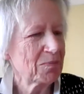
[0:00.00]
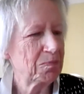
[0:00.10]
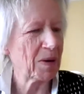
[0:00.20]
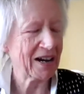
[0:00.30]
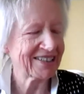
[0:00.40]

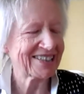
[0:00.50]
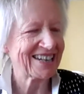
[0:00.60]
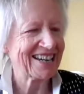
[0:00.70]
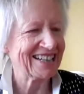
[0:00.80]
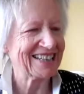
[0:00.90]
but
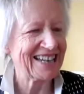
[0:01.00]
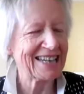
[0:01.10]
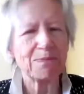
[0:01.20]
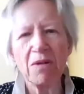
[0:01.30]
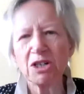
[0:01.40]
it's
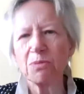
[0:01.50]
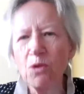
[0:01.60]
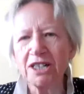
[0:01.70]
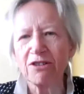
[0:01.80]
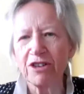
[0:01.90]
much
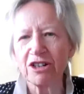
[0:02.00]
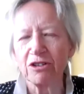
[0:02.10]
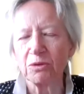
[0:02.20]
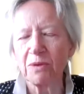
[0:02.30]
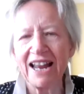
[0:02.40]
more
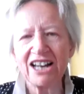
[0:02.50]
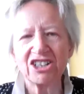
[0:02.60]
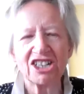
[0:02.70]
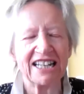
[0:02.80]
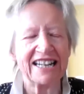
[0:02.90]
difficult when
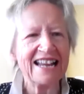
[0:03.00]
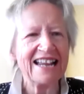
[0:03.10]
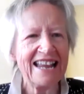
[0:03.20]
actually,